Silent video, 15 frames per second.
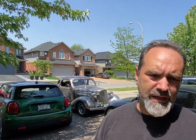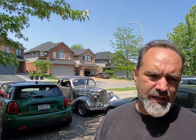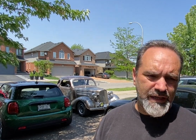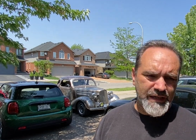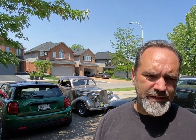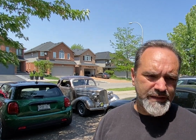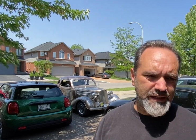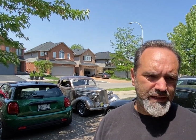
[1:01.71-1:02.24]

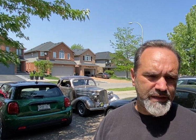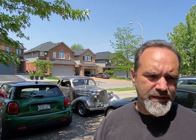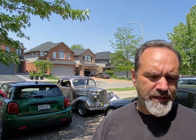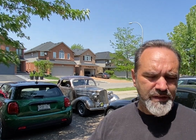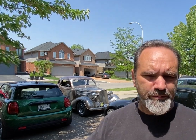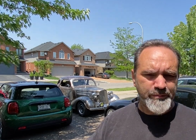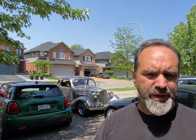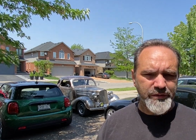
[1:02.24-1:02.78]
And the
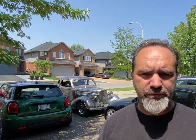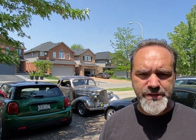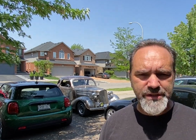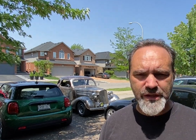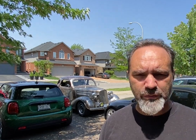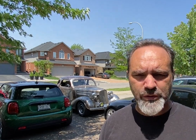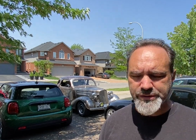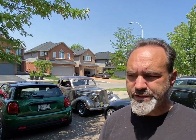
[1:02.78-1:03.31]
other big reason
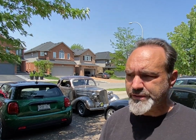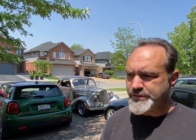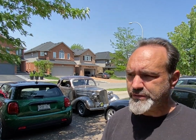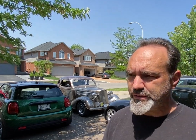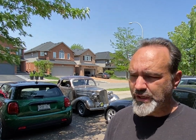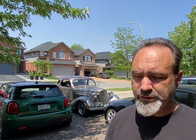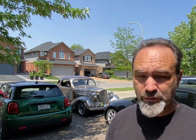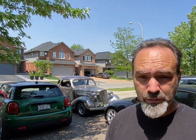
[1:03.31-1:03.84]
I
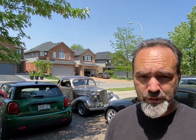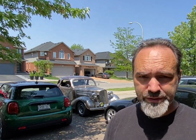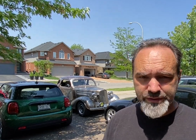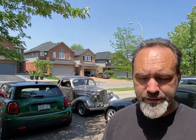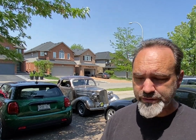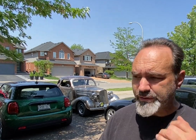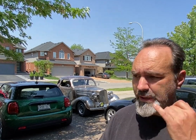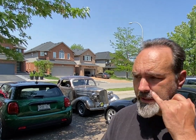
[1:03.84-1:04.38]
don't want
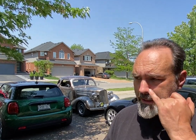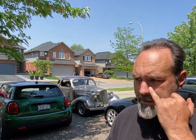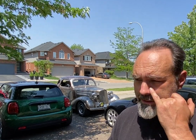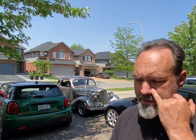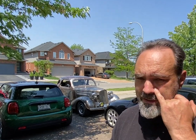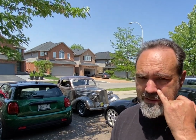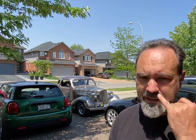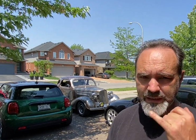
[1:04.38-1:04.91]
to do that
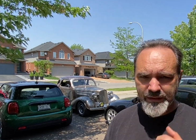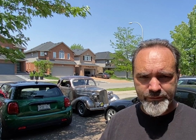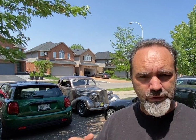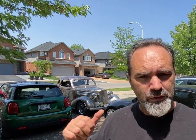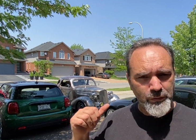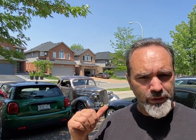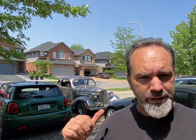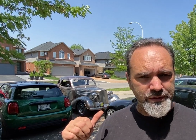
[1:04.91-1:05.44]
is I've no
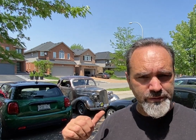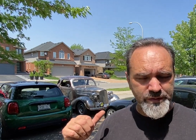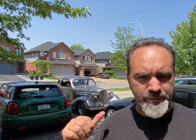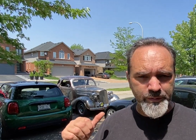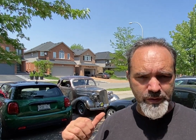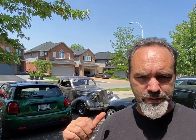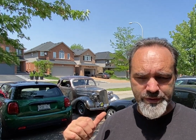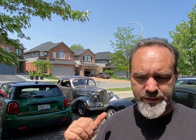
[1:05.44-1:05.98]
windows in
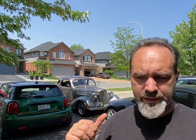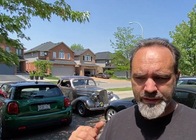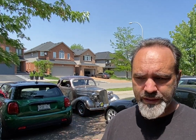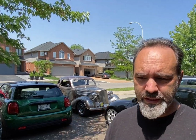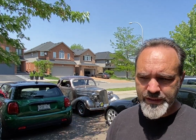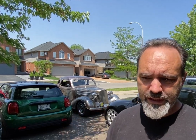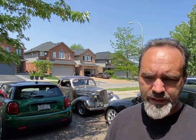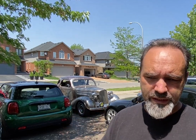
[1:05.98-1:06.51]
Bugsy.
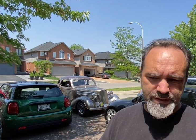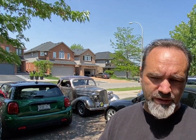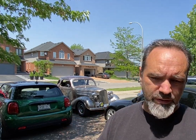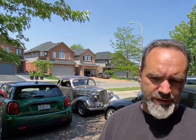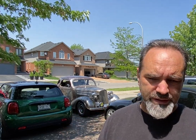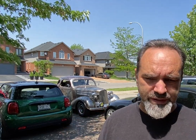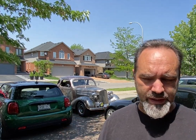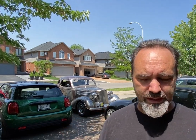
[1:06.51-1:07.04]
It's not
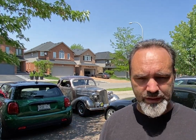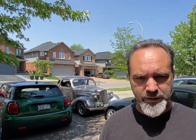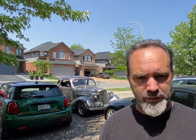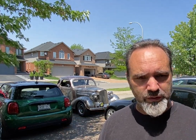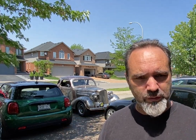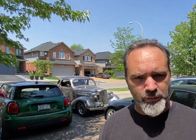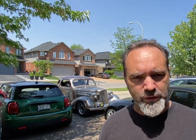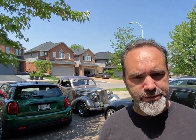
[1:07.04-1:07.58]
exactly
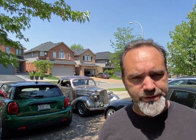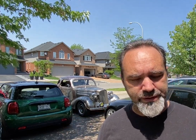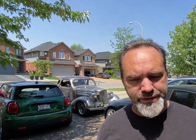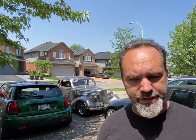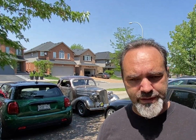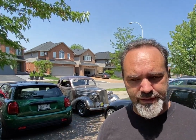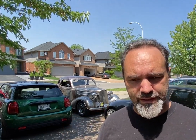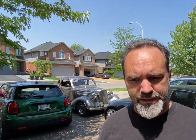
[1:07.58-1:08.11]

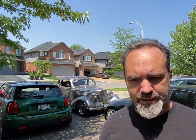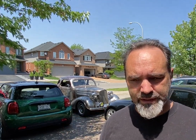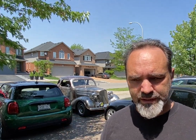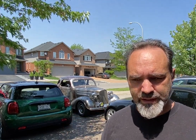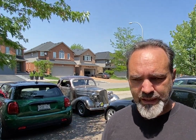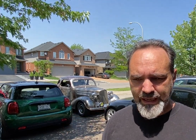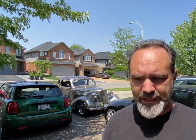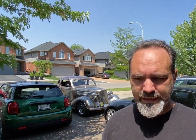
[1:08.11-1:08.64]
watertight,
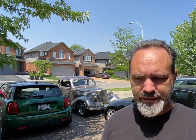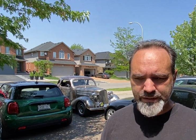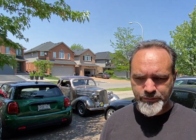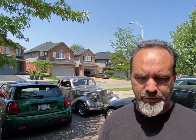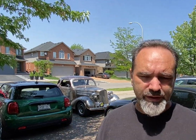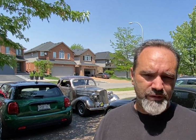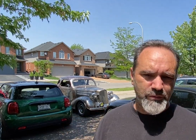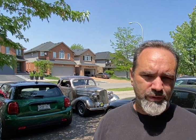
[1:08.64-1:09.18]
and
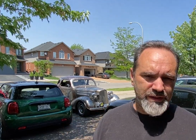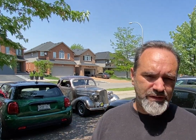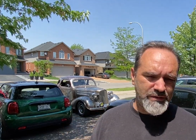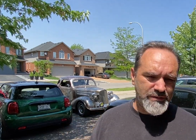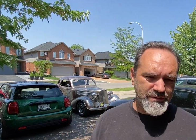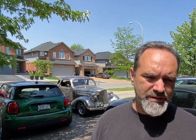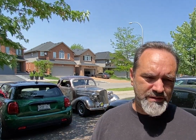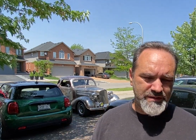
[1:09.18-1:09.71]
without
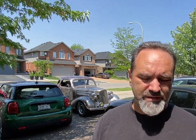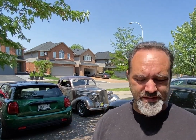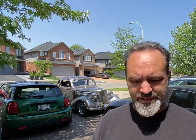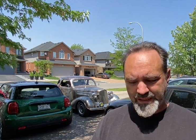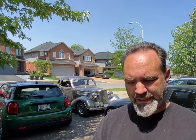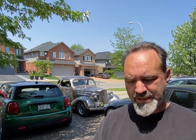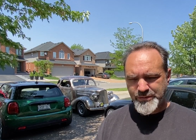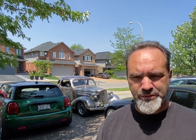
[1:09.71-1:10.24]
windows,
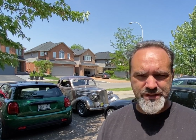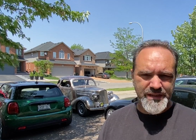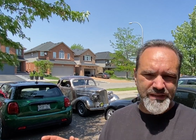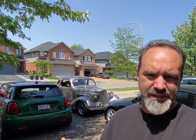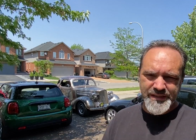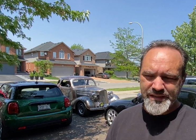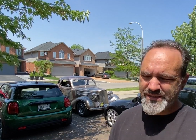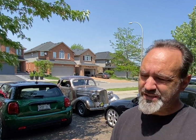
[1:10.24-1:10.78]
stereo sitting
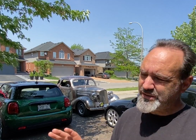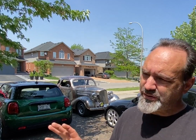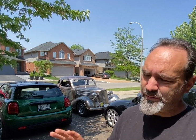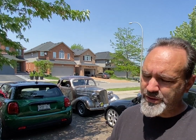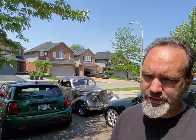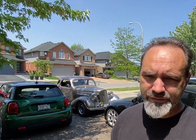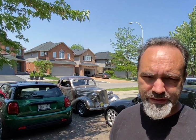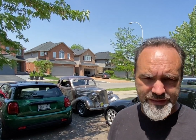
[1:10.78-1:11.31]
there, it's too
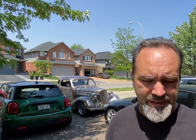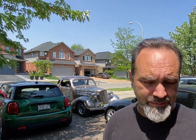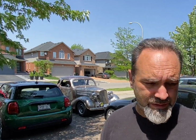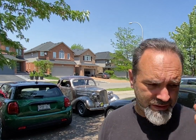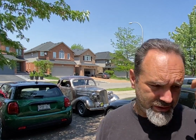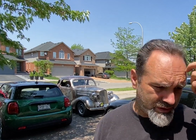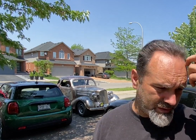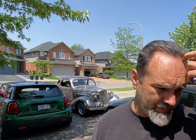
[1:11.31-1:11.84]
much of a
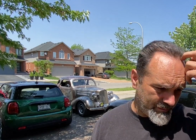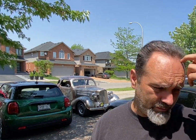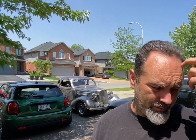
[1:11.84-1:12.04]
temptation.